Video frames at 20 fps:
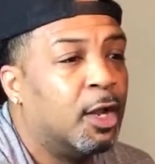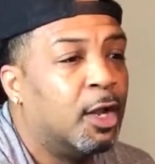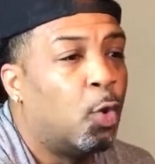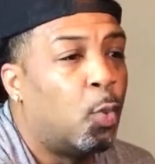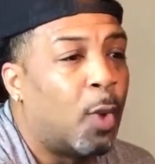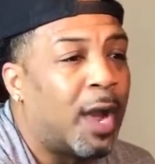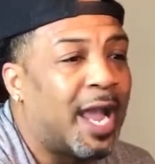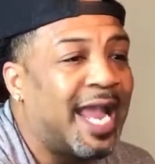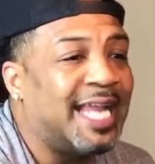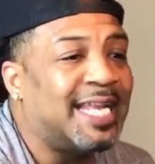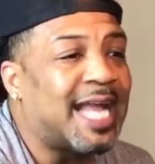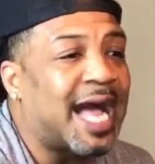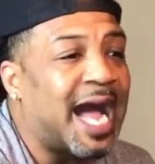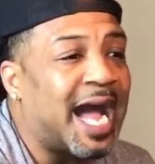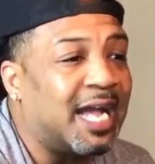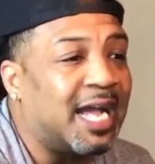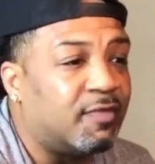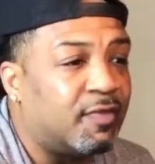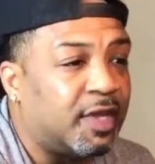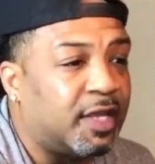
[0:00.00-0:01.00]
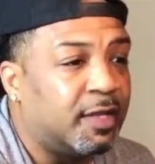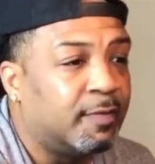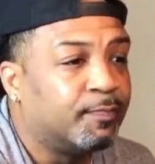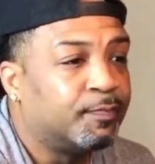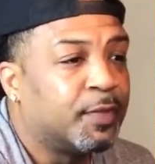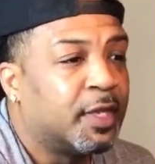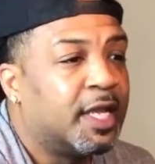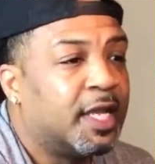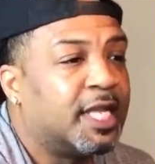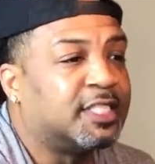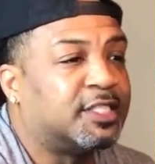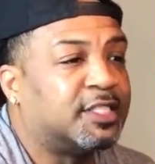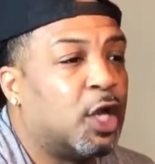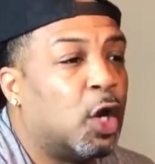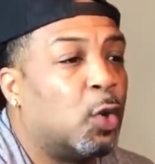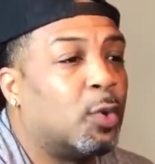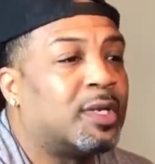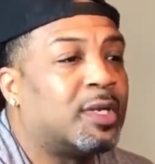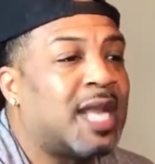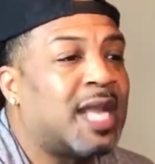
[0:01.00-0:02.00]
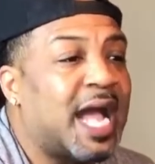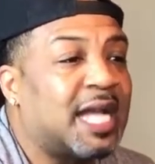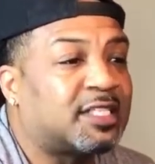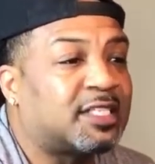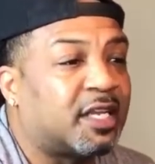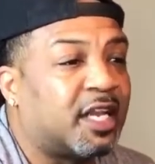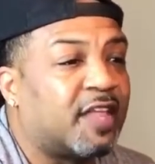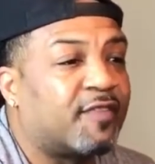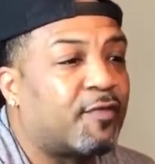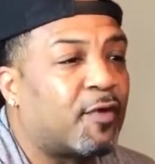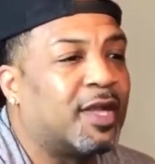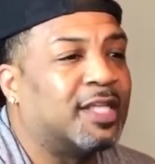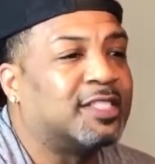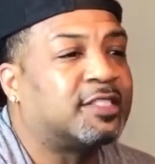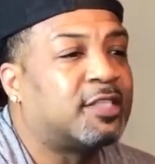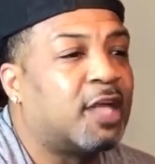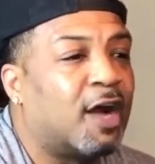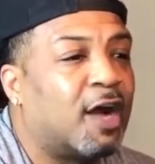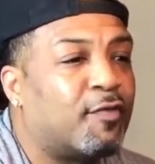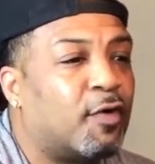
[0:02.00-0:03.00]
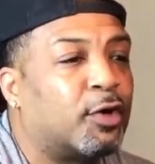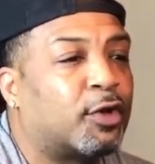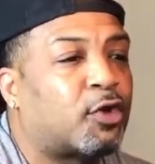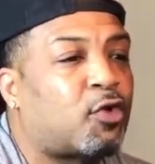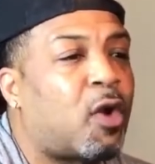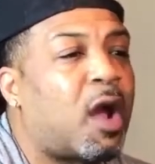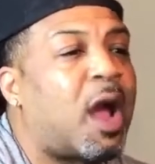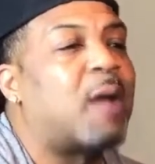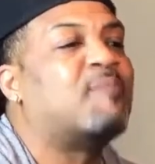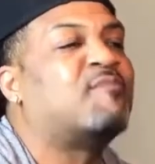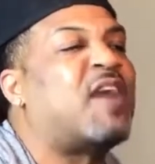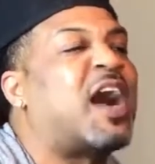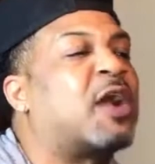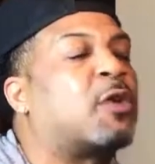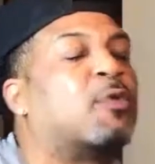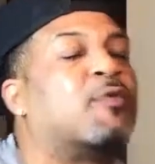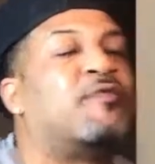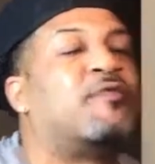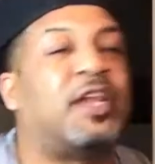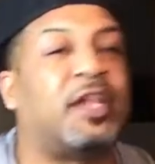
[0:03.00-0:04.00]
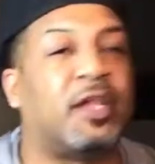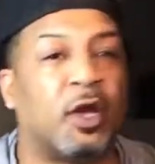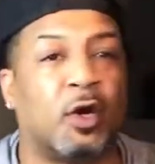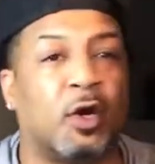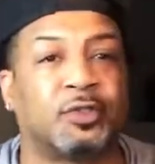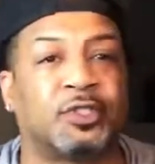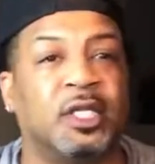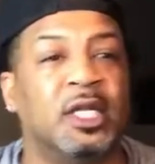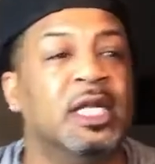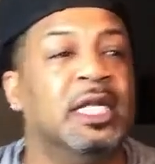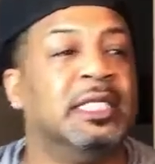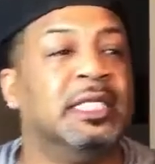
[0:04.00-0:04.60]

Wayne Ivey is known nationally for his tough on crime viral videos.